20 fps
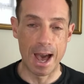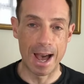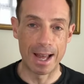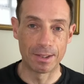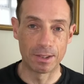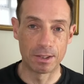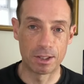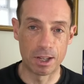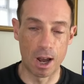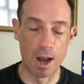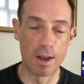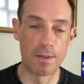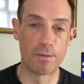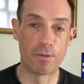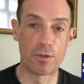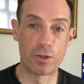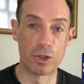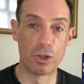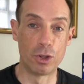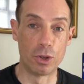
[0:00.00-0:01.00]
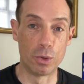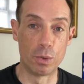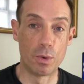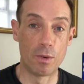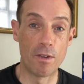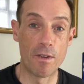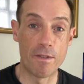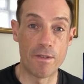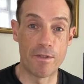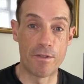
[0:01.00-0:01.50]
and time for
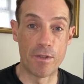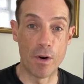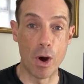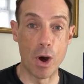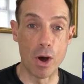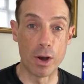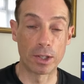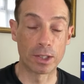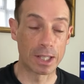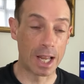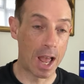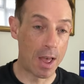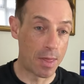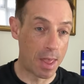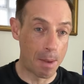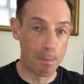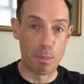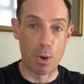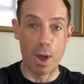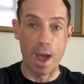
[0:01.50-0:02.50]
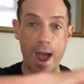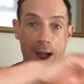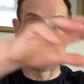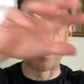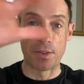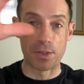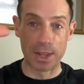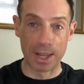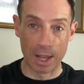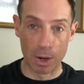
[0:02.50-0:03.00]
you first, and then put
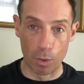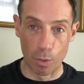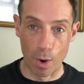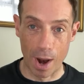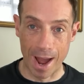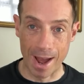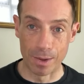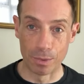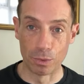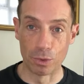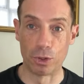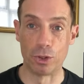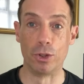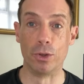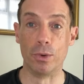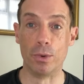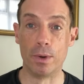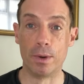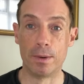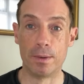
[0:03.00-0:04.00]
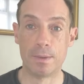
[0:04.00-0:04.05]
everything around you.